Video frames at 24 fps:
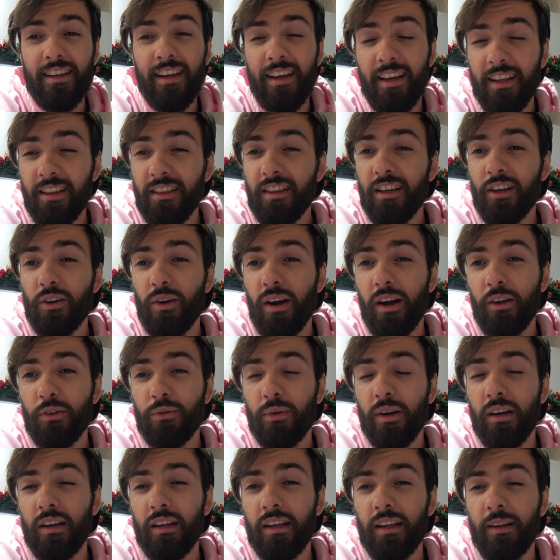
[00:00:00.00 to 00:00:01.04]
hit the ground
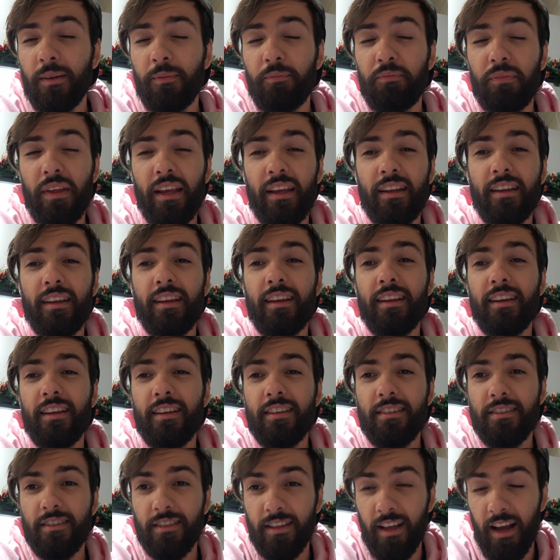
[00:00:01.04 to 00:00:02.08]
running and it
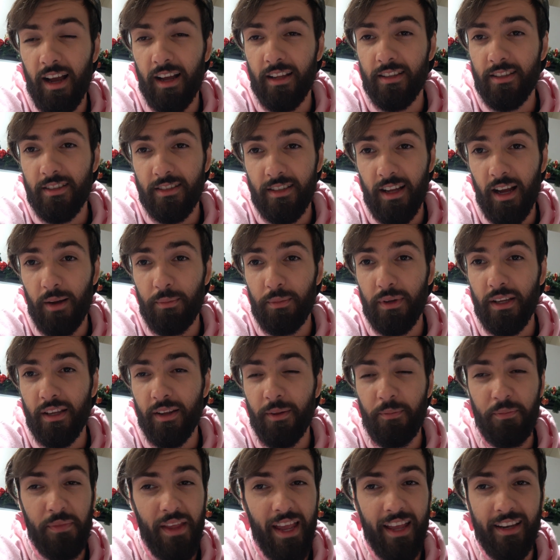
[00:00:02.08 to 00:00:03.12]
is not stopping
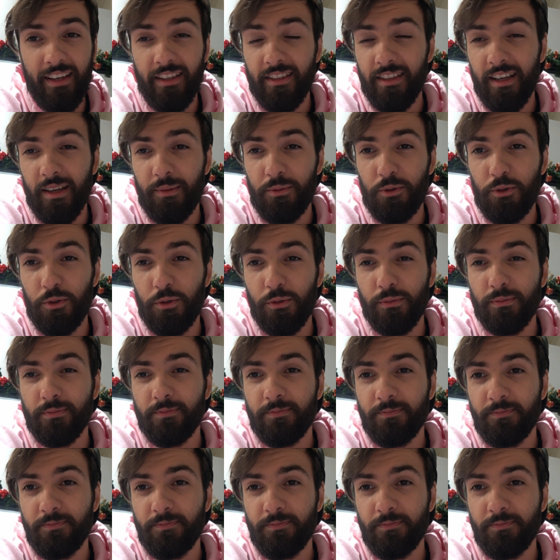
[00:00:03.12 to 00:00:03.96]
anytime soon.